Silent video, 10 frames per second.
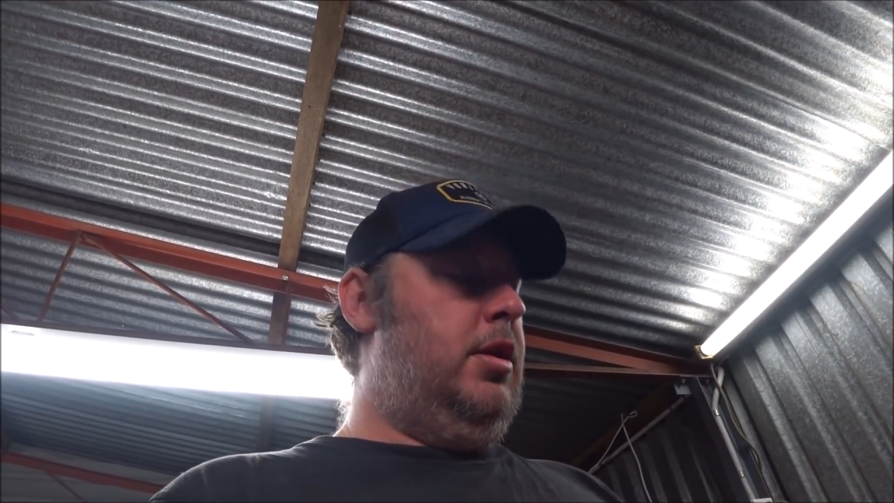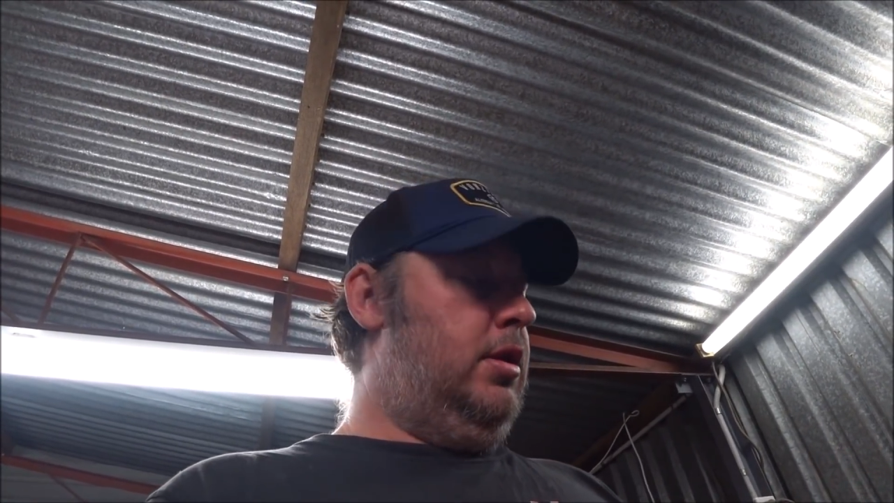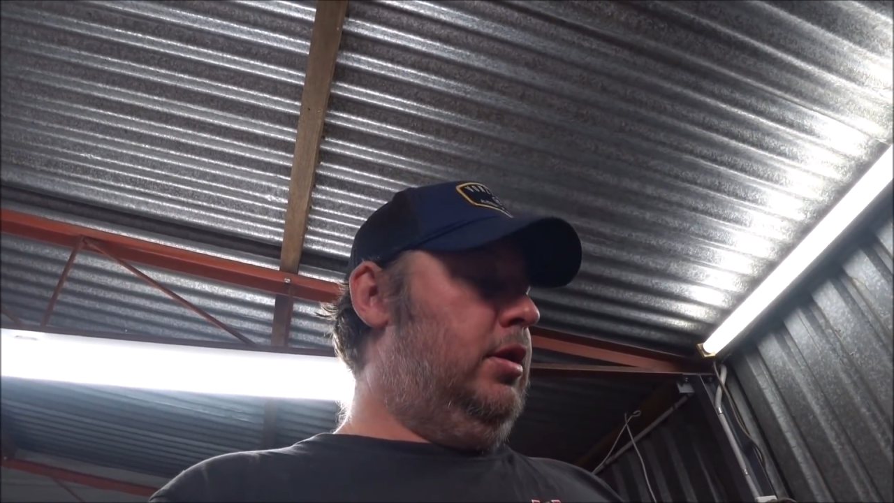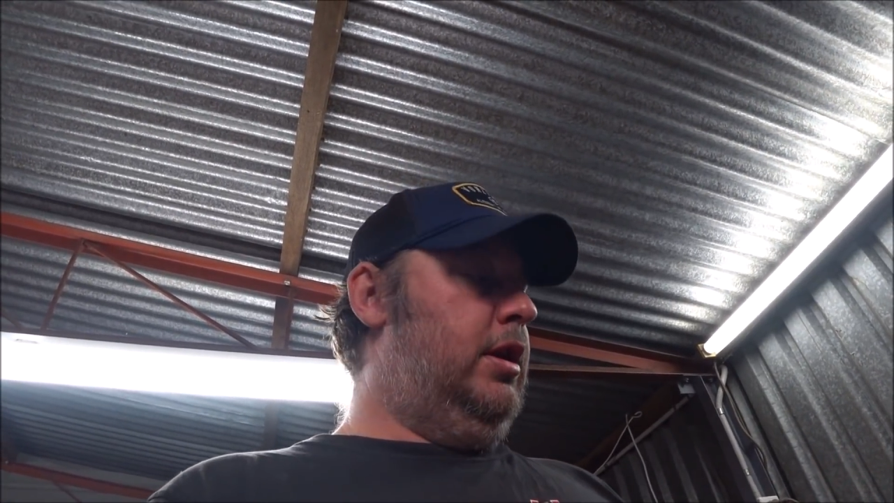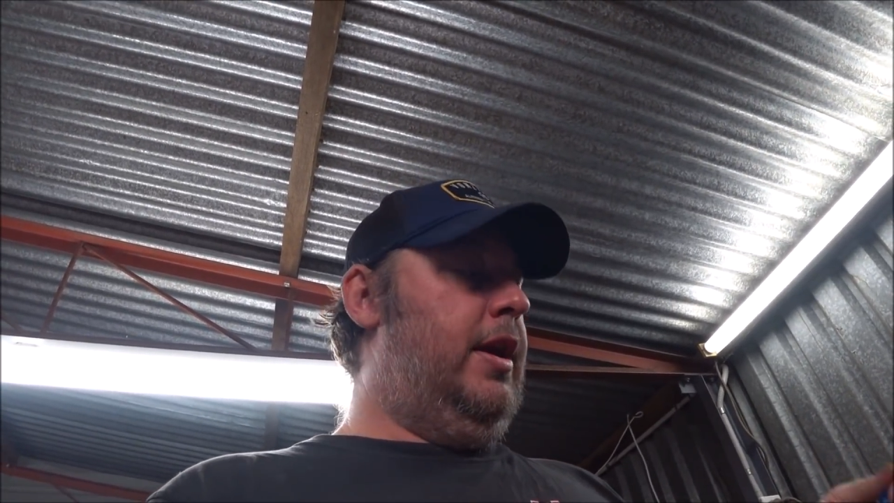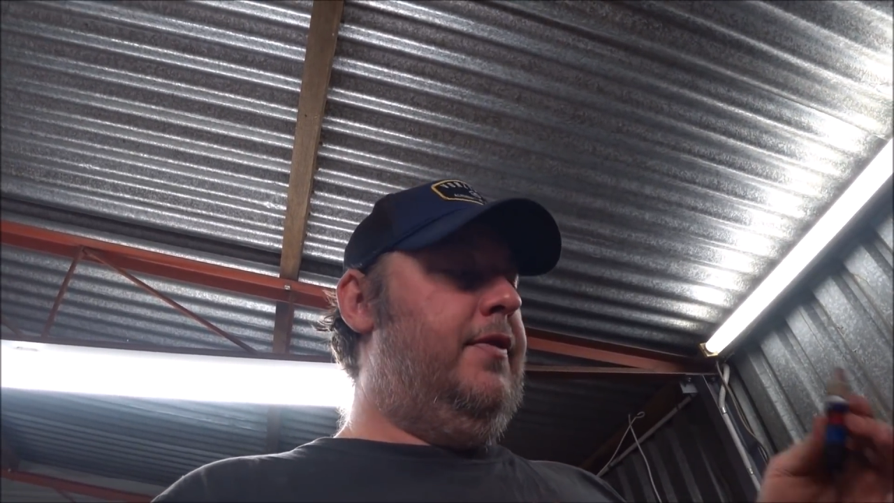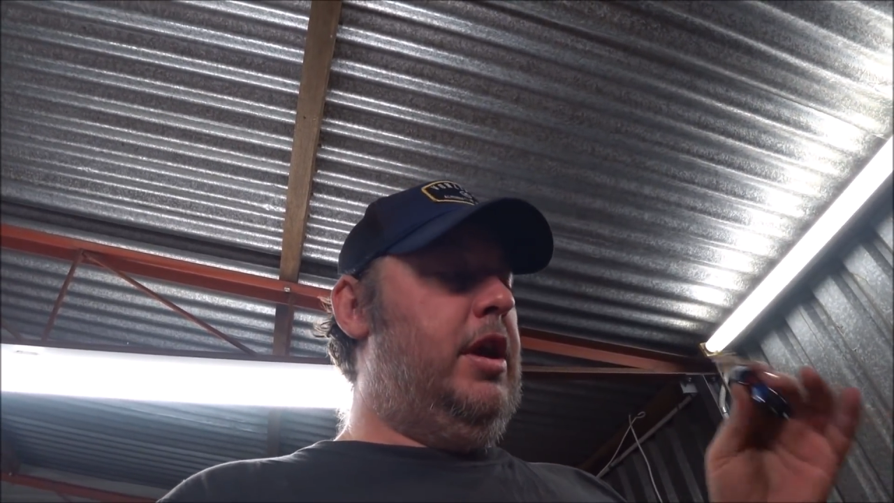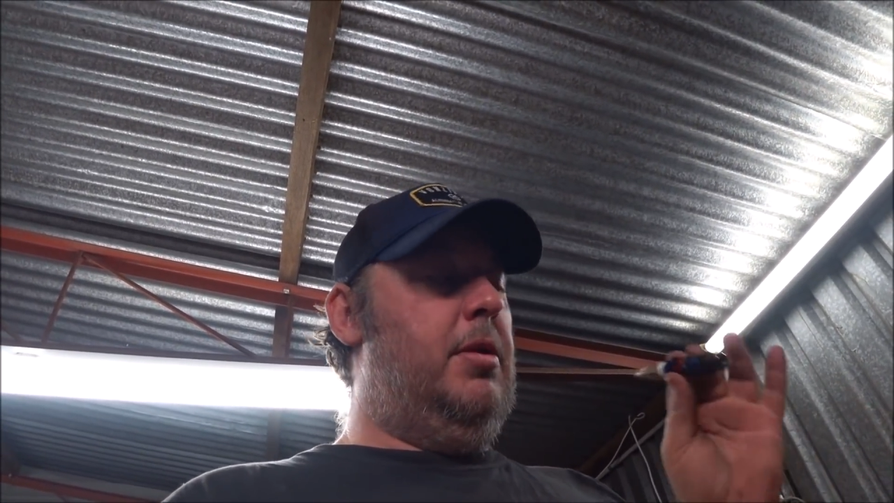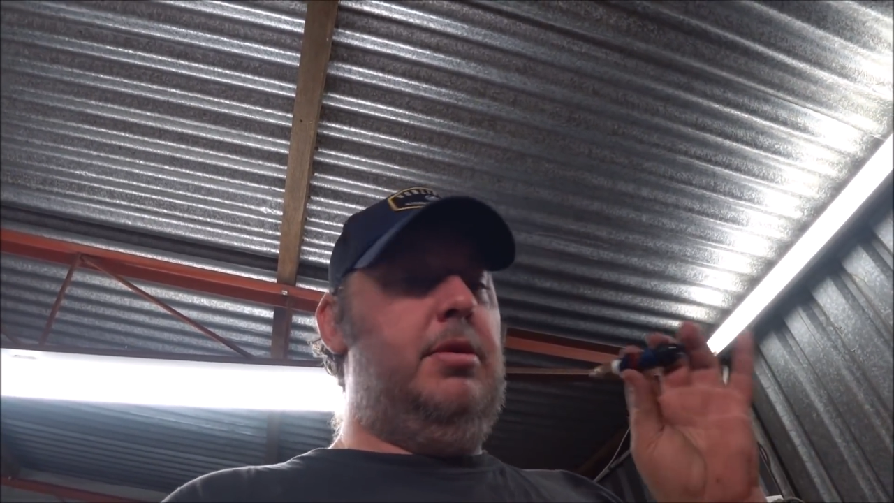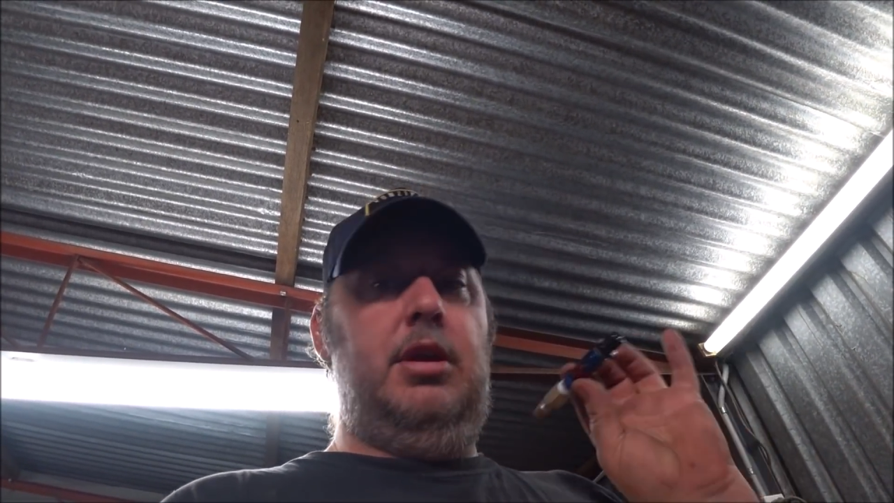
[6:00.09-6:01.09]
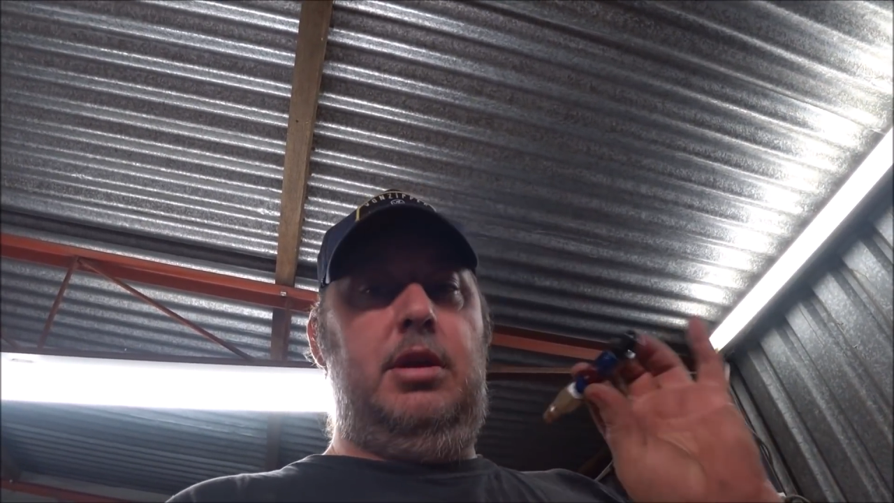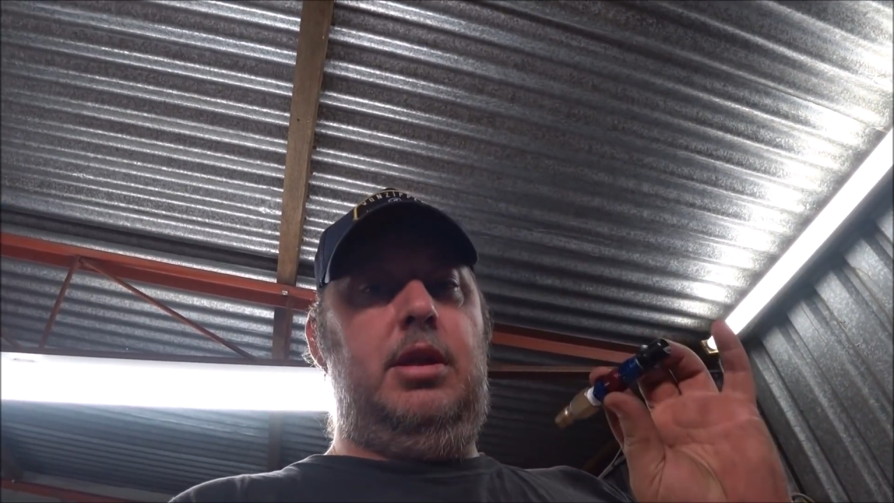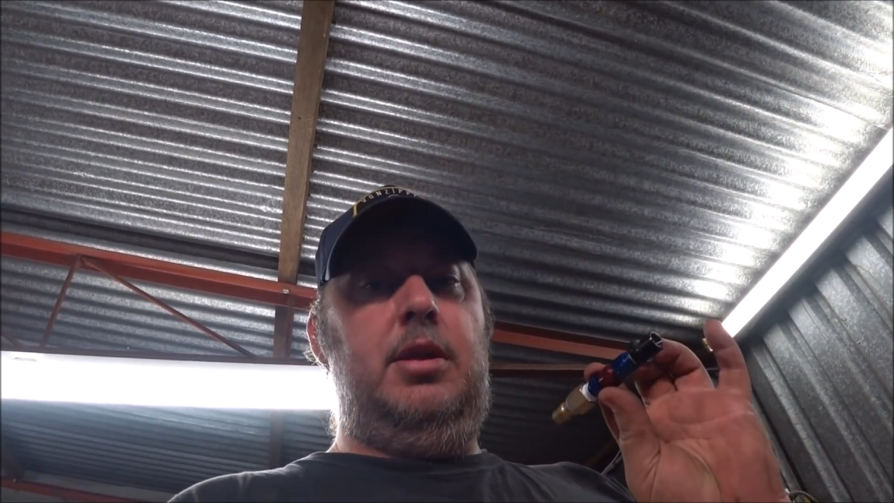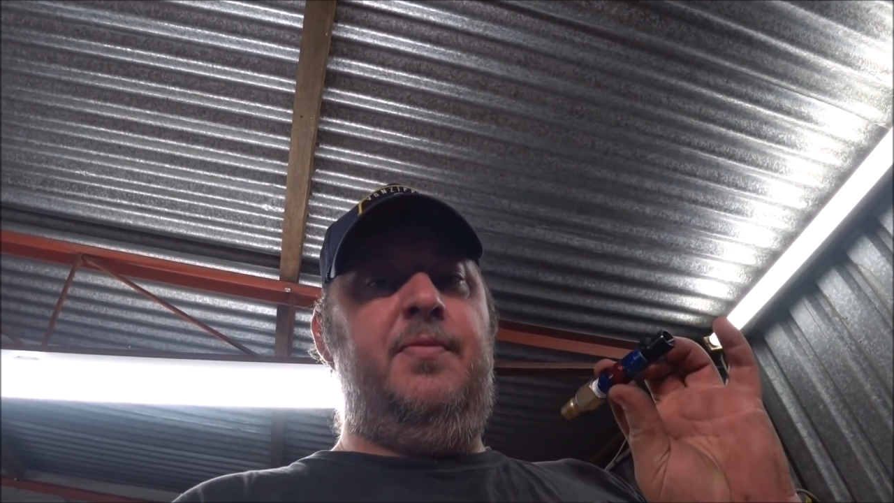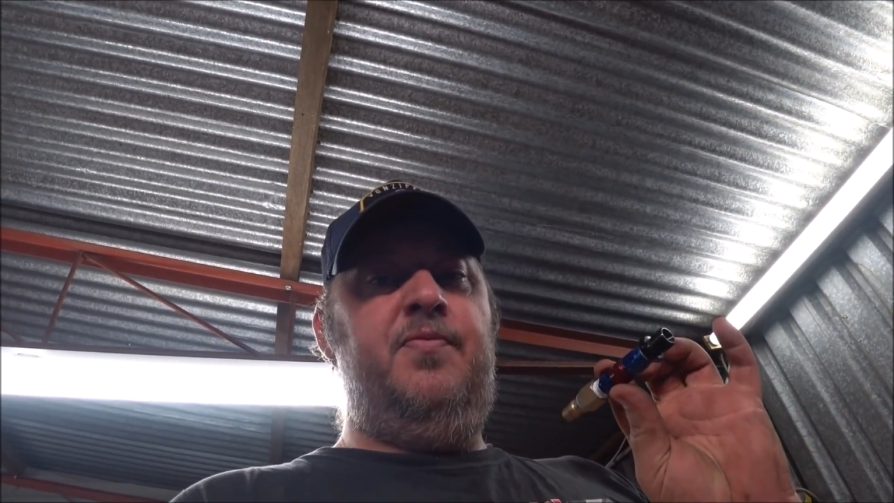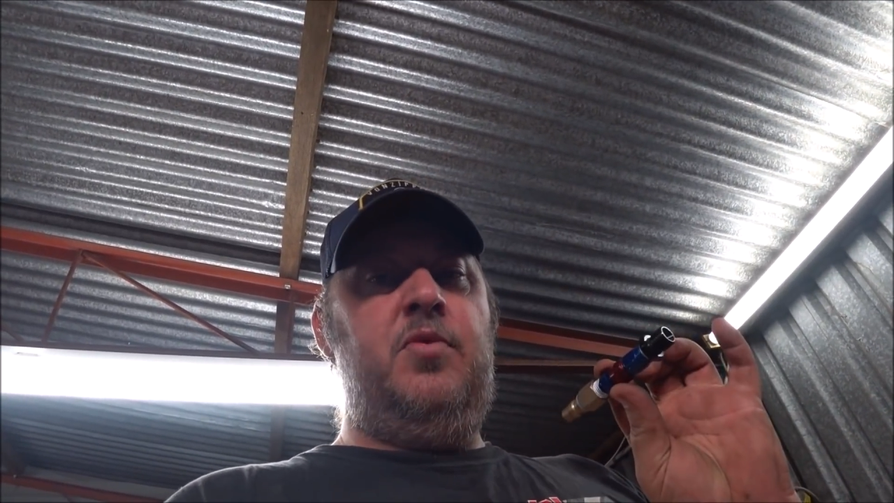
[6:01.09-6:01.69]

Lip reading: So I'm going to have a go with this.